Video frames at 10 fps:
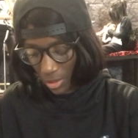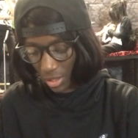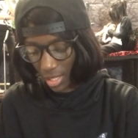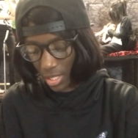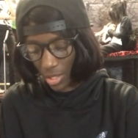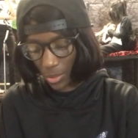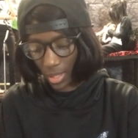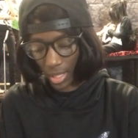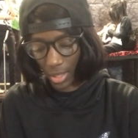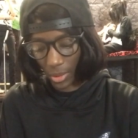she said she would
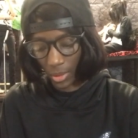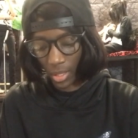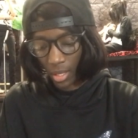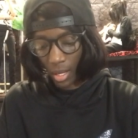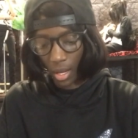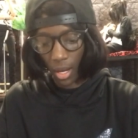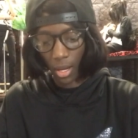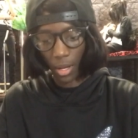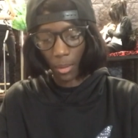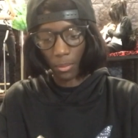include
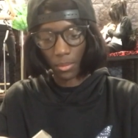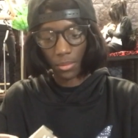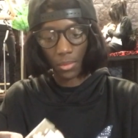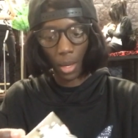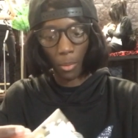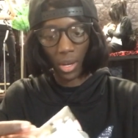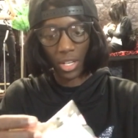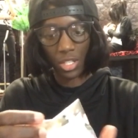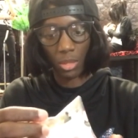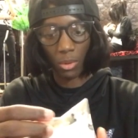um, a
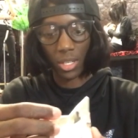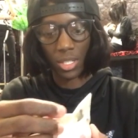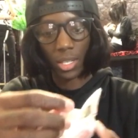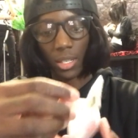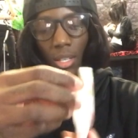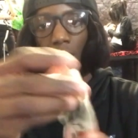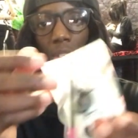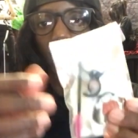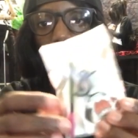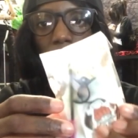brush to brush it.
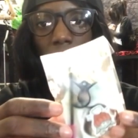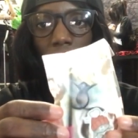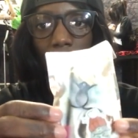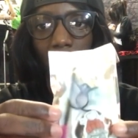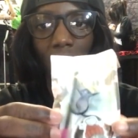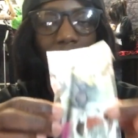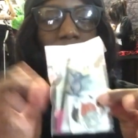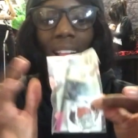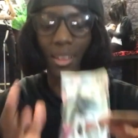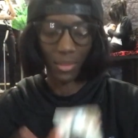So this,
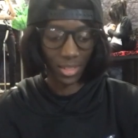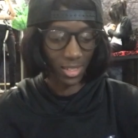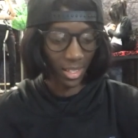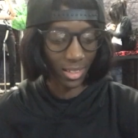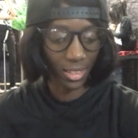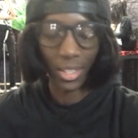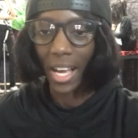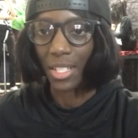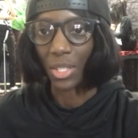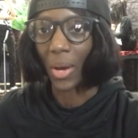I love this. Like you
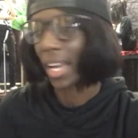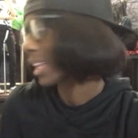guys know, I